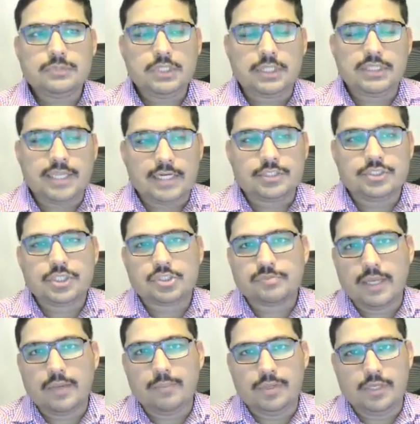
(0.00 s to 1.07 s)
that is just
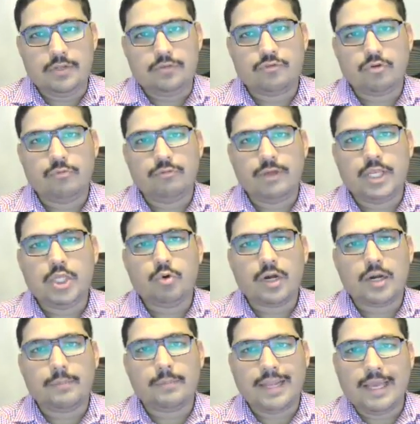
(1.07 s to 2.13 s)
my opinion. So when you
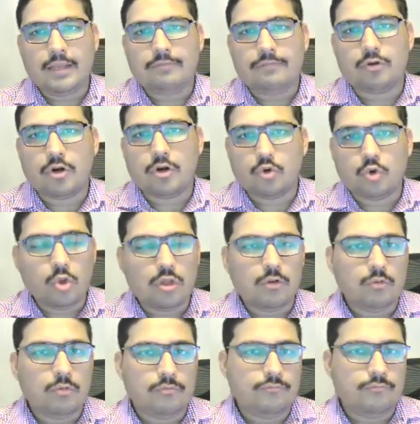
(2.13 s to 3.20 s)
are applying for a role,
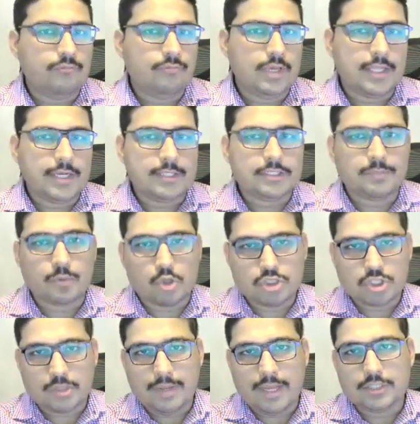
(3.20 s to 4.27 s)
whether it's a
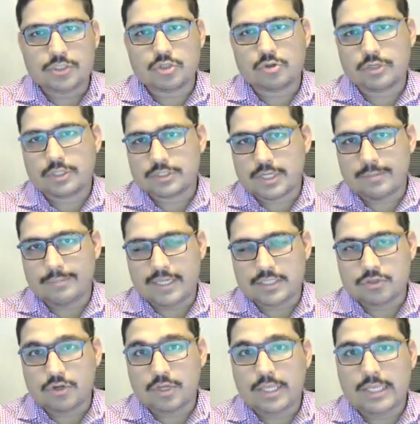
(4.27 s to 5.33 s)
project manager or a scrum
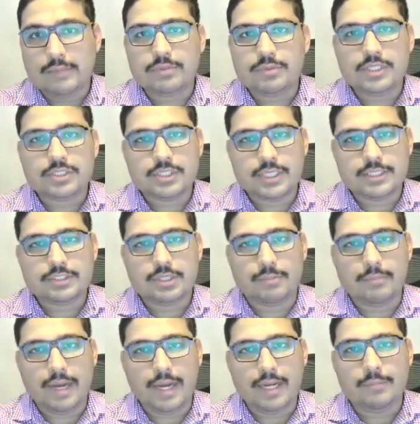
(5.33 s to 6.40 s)
master, keep these things in
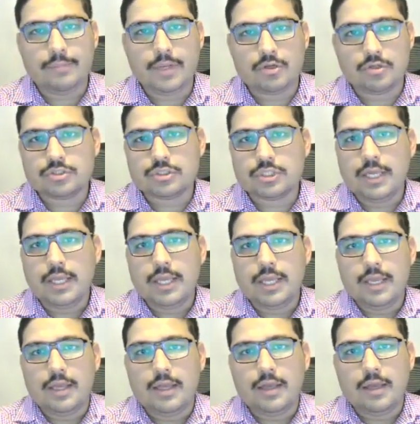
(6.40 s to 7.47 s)
mind, because
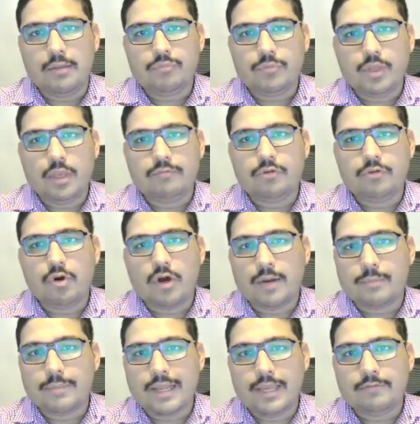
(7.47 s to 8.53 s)
if you are
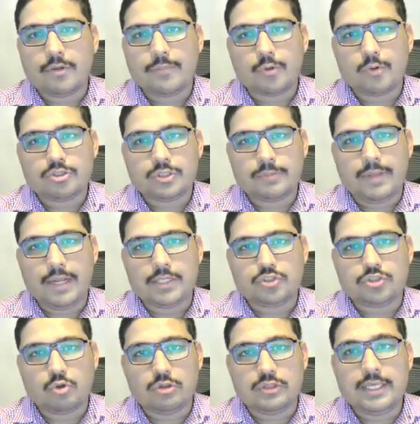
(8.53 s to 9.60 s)
applying for a project
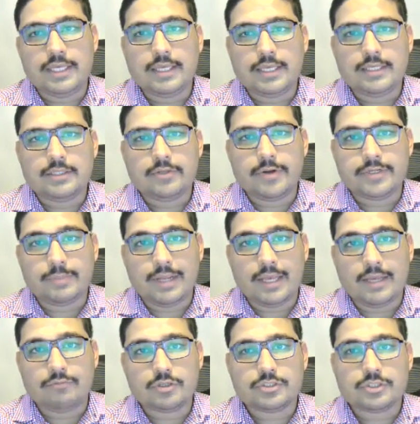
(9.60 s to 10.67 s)
manager thinking you are
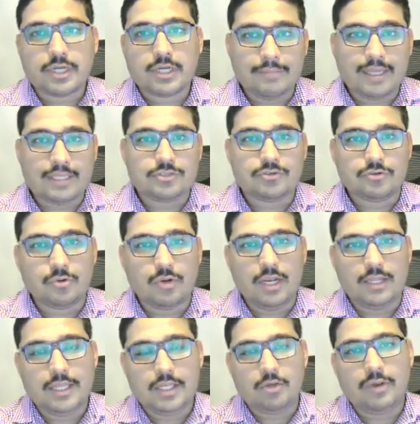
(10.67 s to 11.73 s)
applying for a scrum master role,
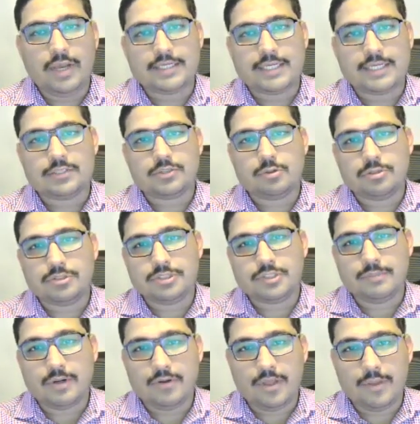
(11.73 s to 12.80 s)
and then you get asked questions
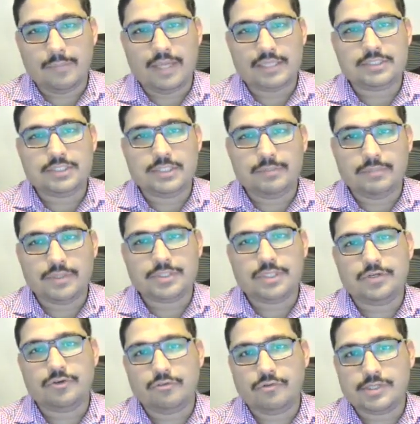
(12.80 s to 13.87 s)
about capacity,
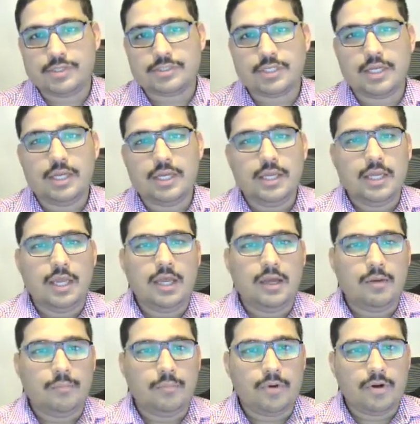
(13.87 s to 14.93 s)
budget, risk,
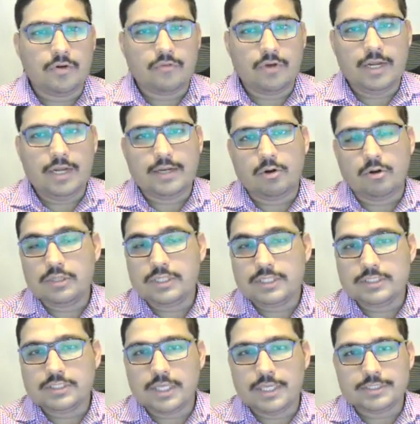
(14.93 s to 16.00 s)
burn rate, and all
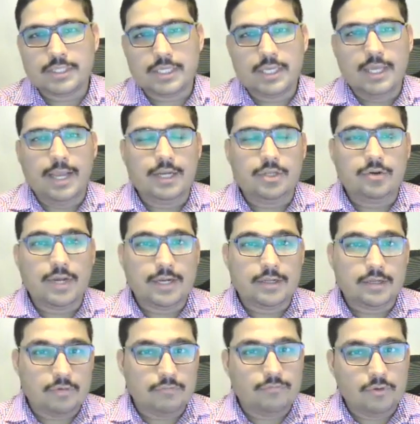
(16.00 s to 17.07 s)
these things, and you
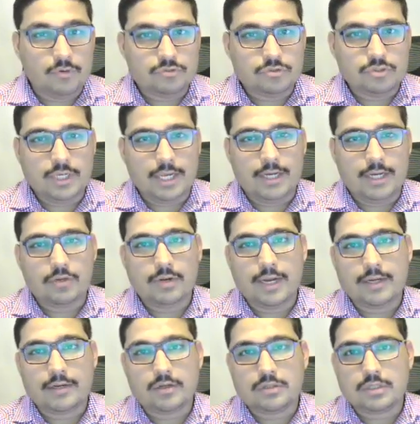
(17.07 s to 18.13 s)
get confused, and you
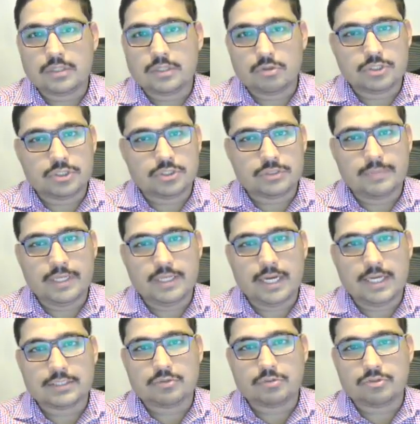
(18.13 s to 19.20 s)
get questions
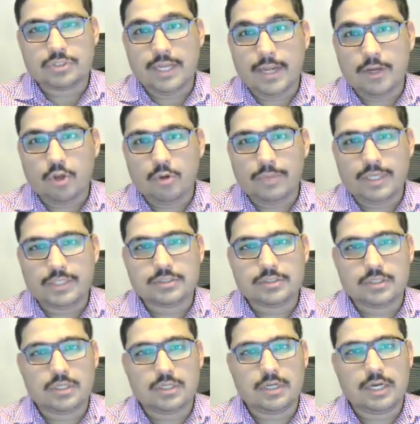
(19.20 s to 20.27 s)
asked on scenario based,
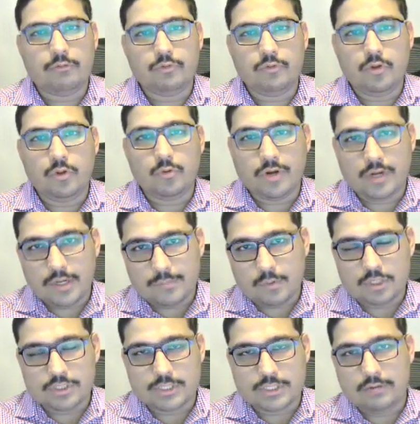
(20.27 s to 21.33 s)
how will you run a
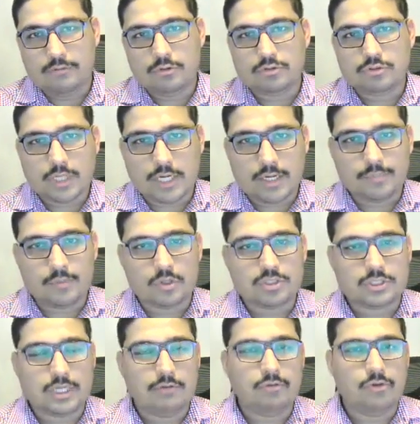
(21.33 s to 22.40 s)
project, how will you start a
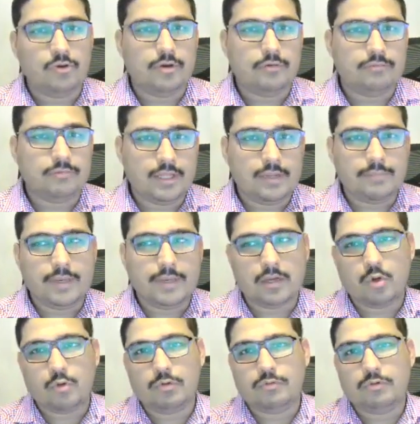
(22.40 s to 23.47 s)
project, how will you refine a
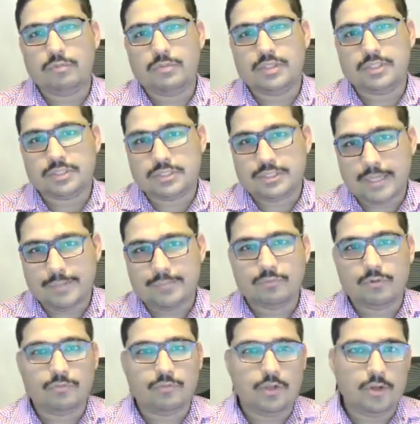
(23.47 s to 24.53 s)
backlog, what will be the steps,
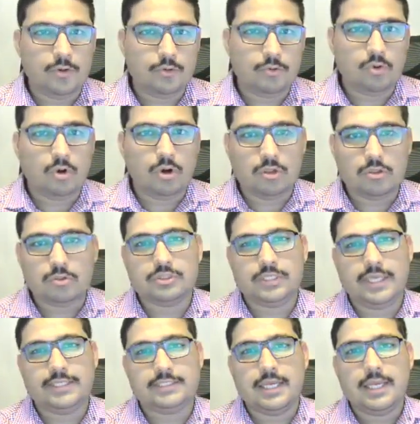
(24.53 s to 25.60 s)
what will you do, all those
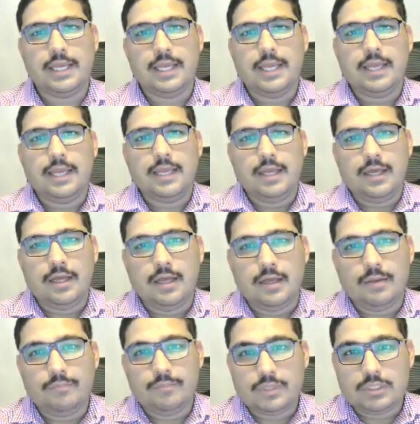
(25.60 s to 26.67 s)
things,
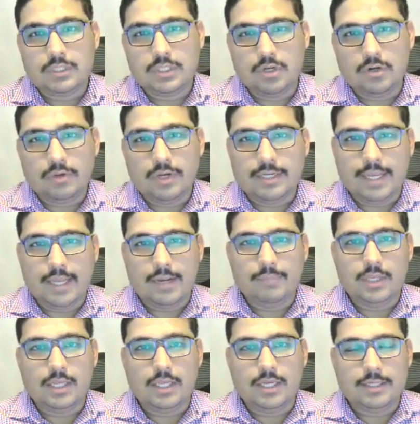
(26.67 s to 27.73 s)
it can
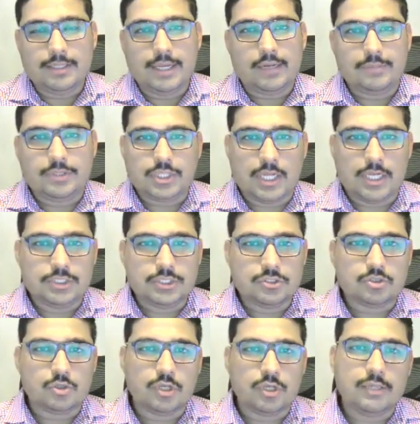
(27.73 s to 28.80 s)
be challenging.
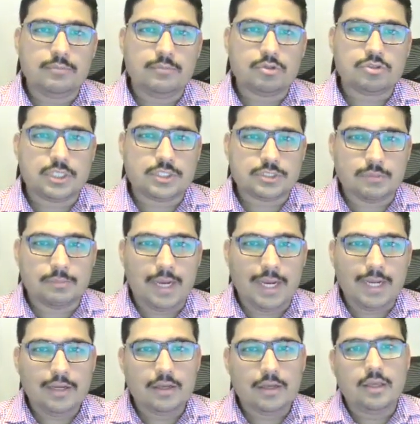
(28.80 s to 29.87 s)
So keep those things in
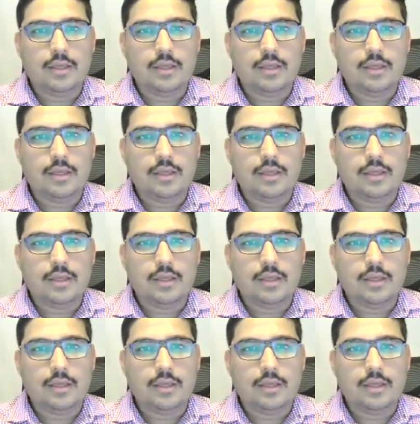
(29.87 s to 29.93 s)
mind.